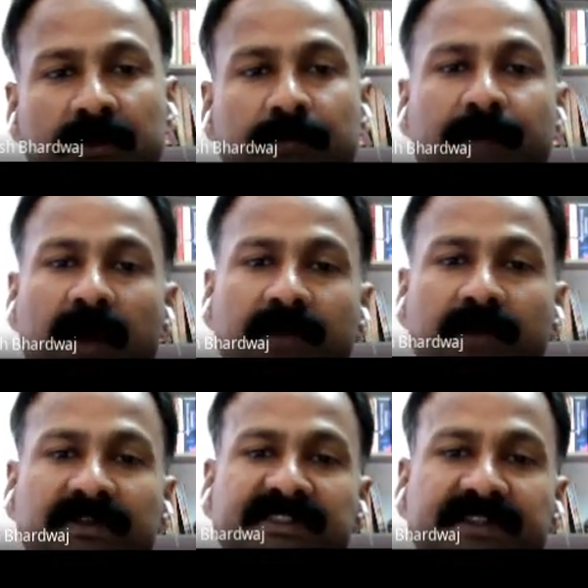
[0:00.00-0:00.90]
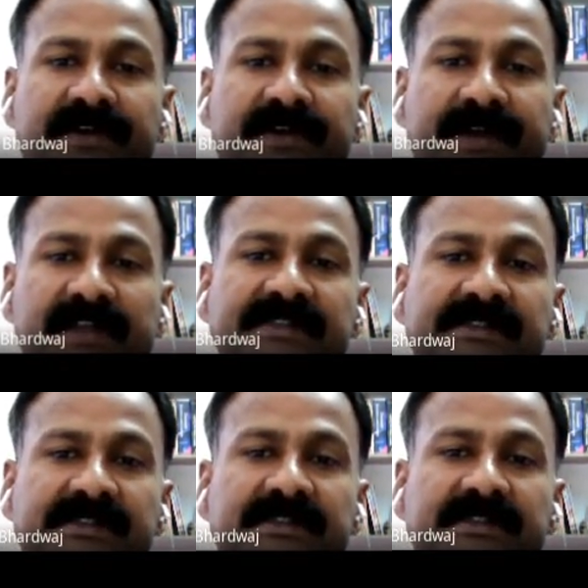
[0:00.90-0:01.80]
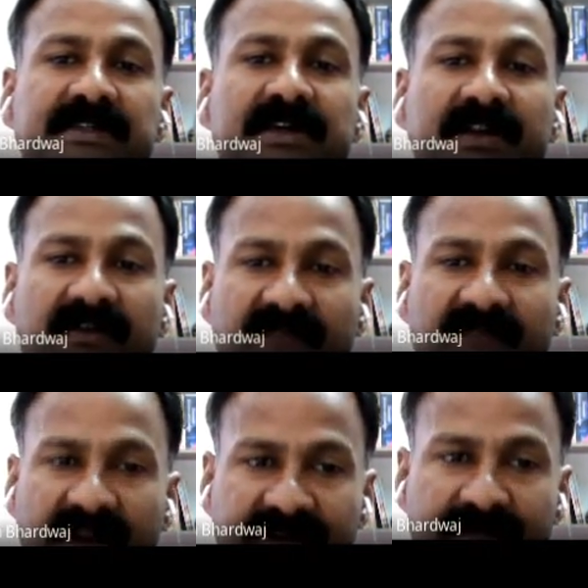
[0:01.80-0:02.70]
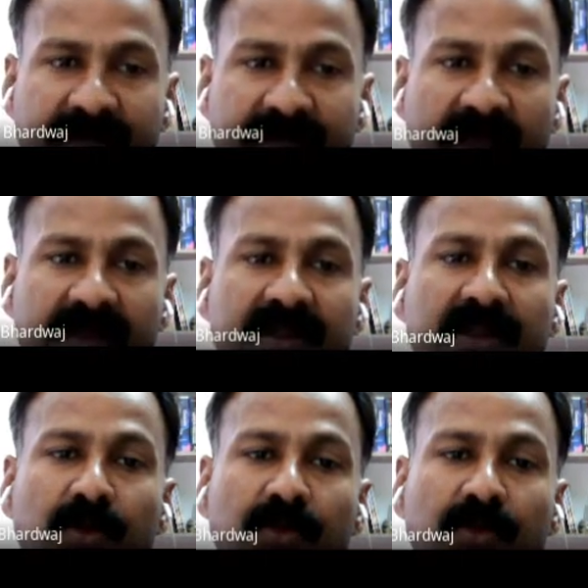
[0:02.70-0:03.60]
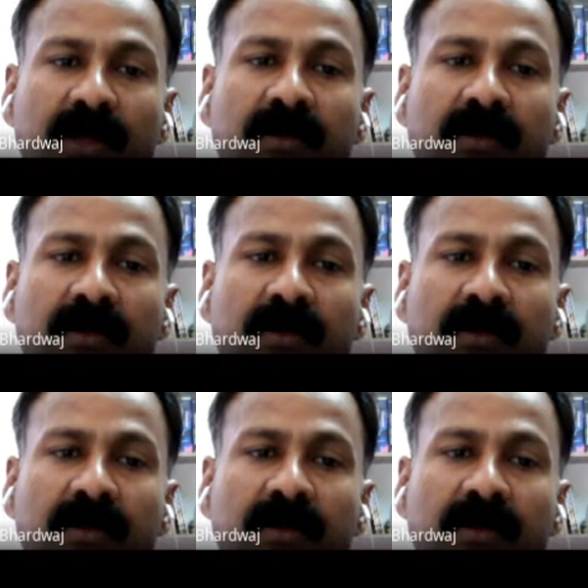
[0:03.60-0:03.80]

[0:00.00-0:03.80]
part of the incident ray is reflected back into the